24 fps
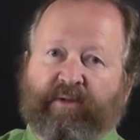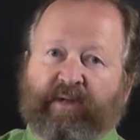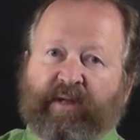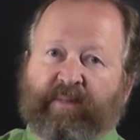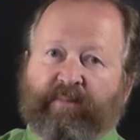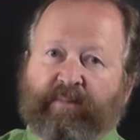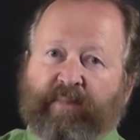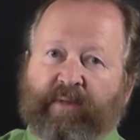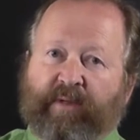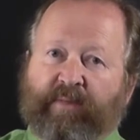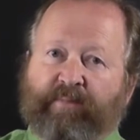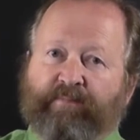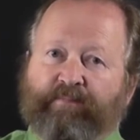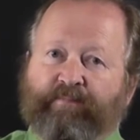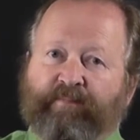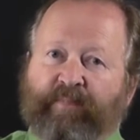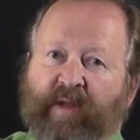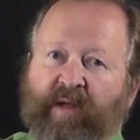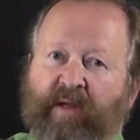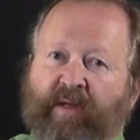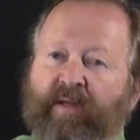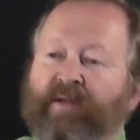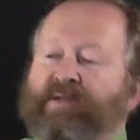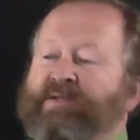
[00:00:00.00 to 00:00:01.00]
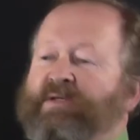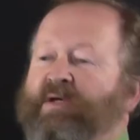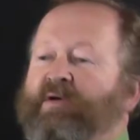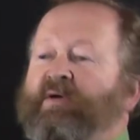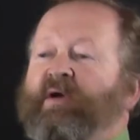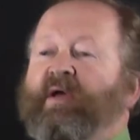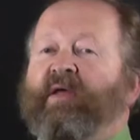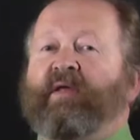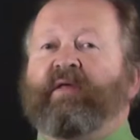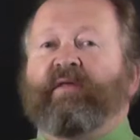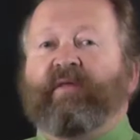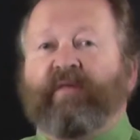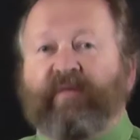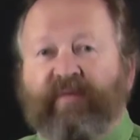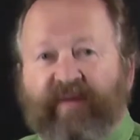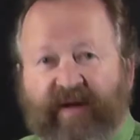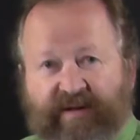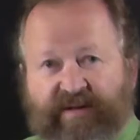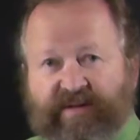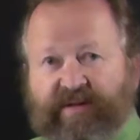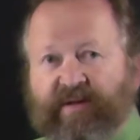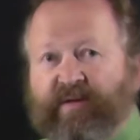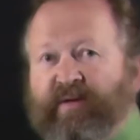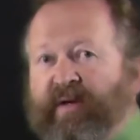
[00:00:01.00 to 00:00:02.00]
number. So
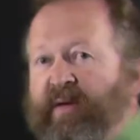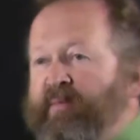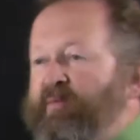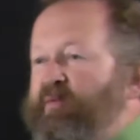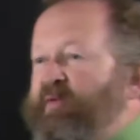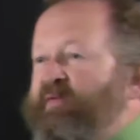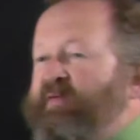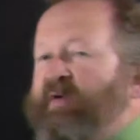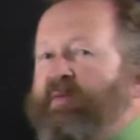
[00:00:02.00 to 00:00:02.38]
that is a number of